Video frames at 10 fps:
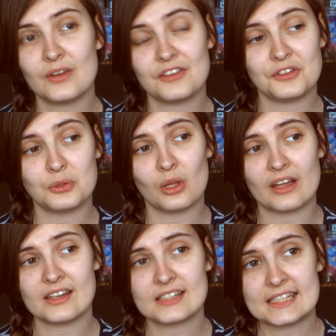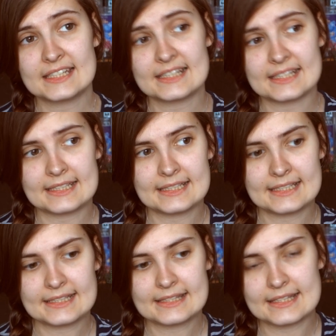If you liked it,
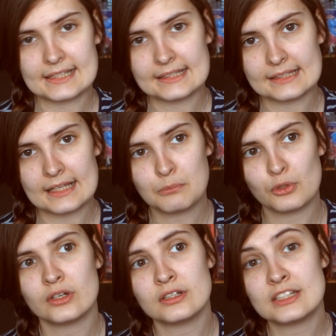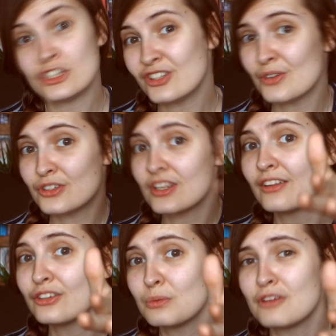hit the little like button. Did you go to
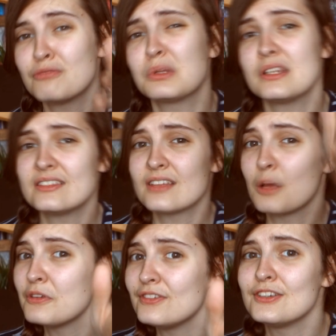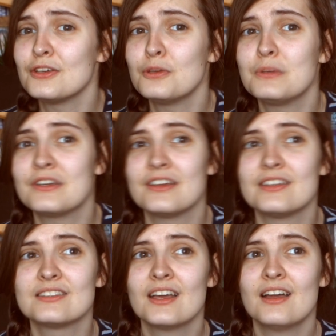Taylor Swift? Please tell me if you do,
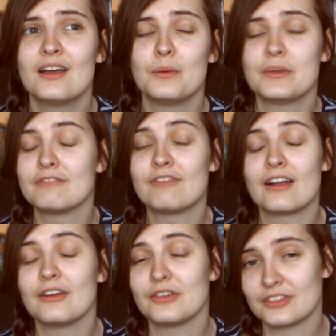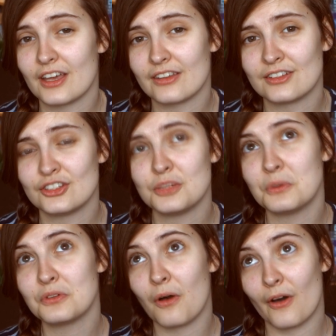because we can fangirl together. She
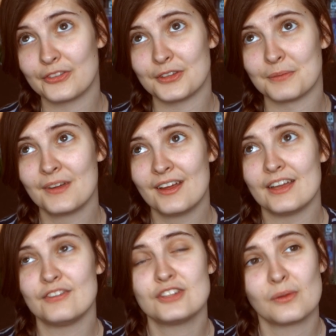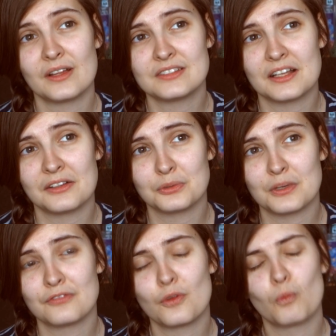was awesome. If you don't like Taylor
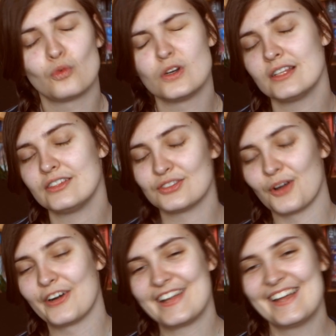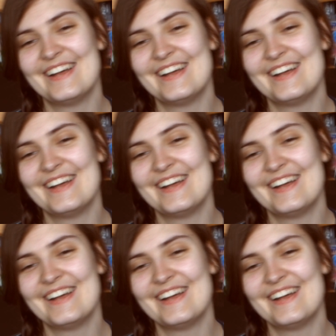Swift, really sorry.